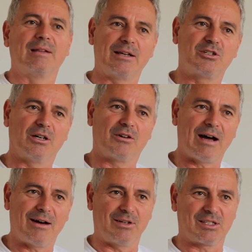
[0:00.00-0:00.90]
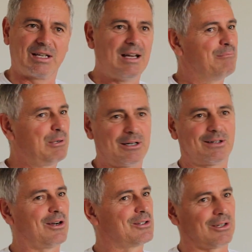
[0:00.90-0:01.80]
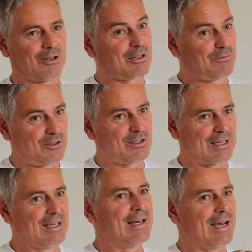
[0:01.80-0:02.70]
nature around us. But it goes a lot further.